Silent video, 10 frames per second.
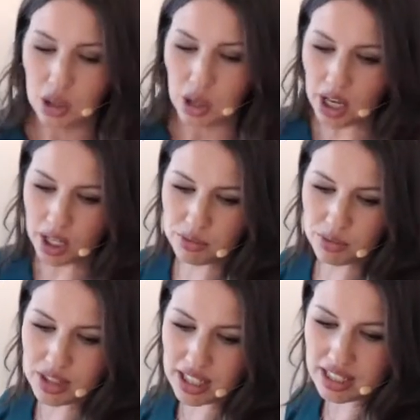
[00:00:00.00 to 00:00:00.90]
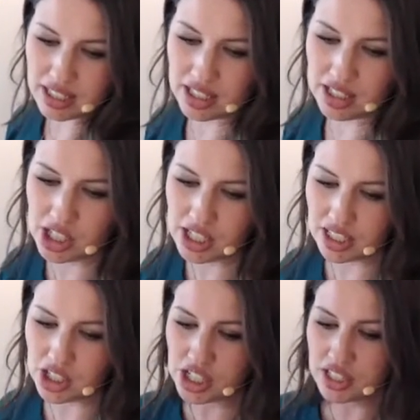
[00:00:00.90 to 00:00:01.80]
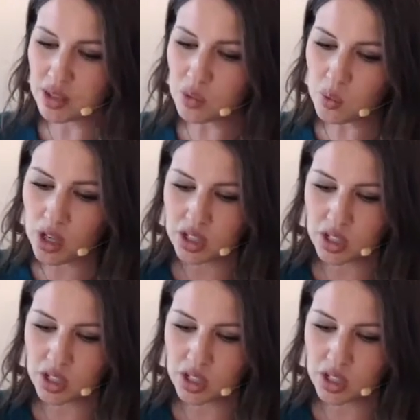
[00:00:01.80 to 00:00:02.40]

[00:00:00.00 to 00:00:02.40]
that she said she didn't want